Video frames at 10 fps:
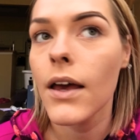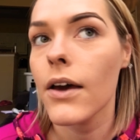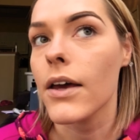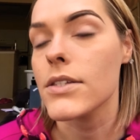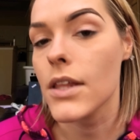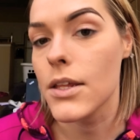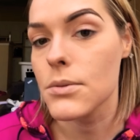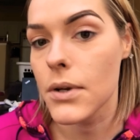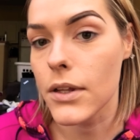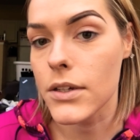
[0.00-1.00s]
Okay, so that's
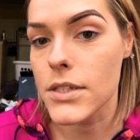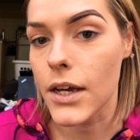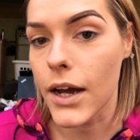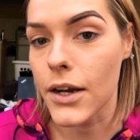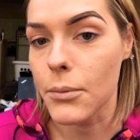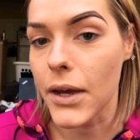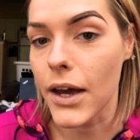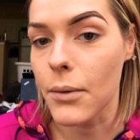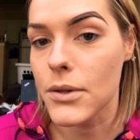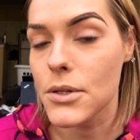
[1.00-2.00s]
what it looks like. I know my
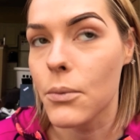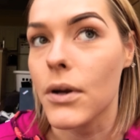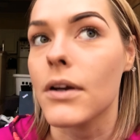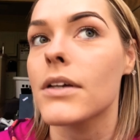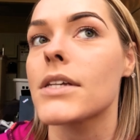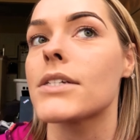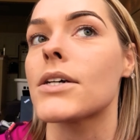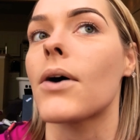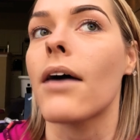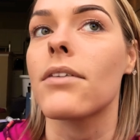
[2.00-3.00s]
eyebrows look weird because I
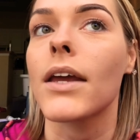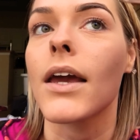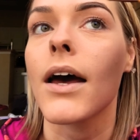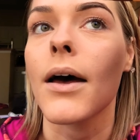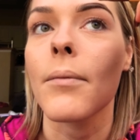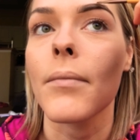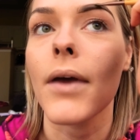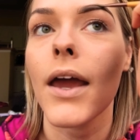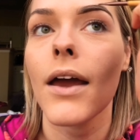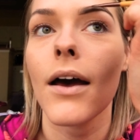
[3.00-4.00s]
don't have any,
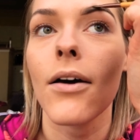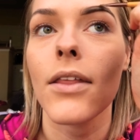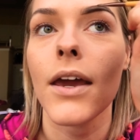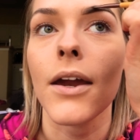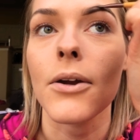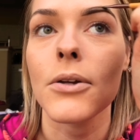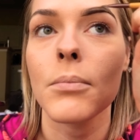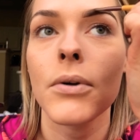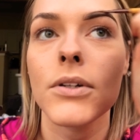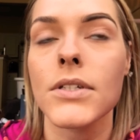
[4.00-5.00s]
all the hair is
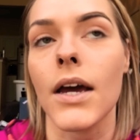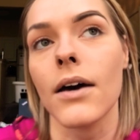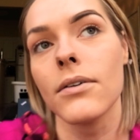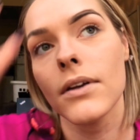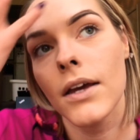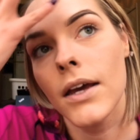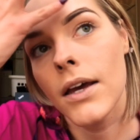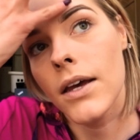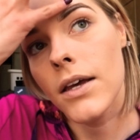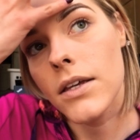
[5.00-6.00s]
pushed down.
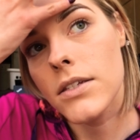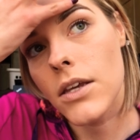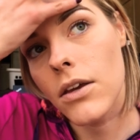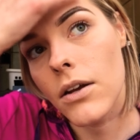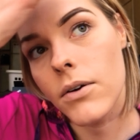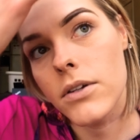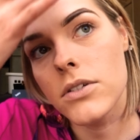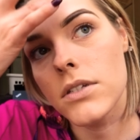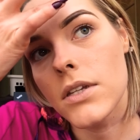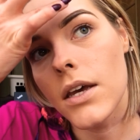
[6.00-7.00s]
So you can always
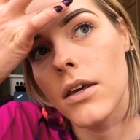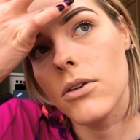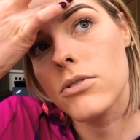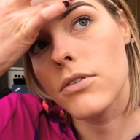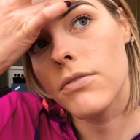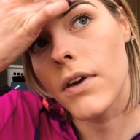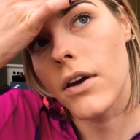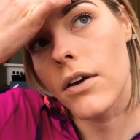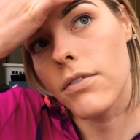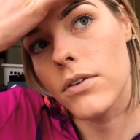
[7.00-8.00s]
just like use your
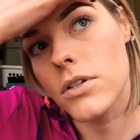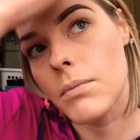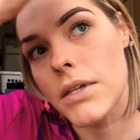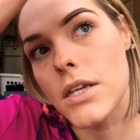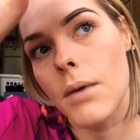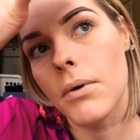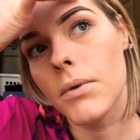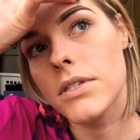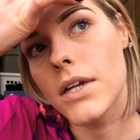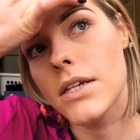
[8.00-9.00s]
finger if you do mess up. And
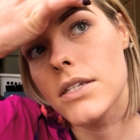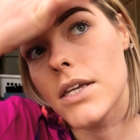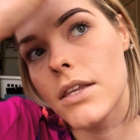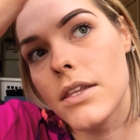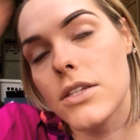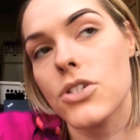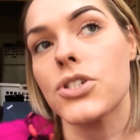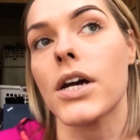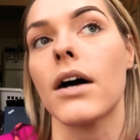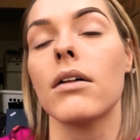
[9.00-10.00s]
what's nice is like this
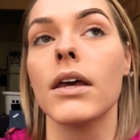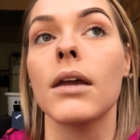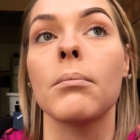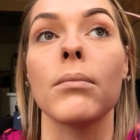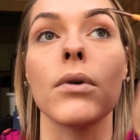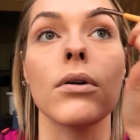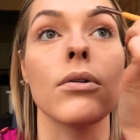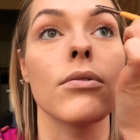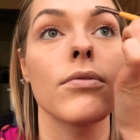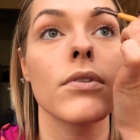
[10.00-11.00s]
gel can
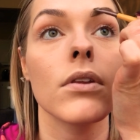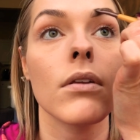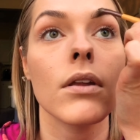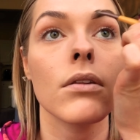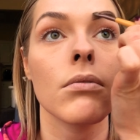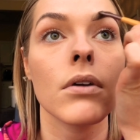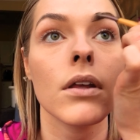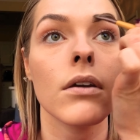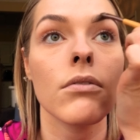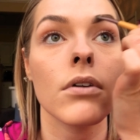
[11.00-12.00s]
move. So that's
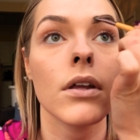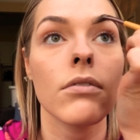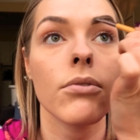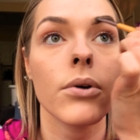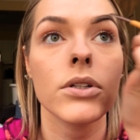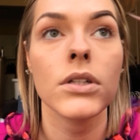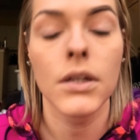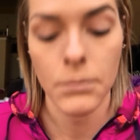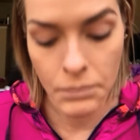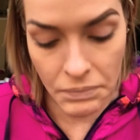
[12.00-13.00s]
really, really fortunate.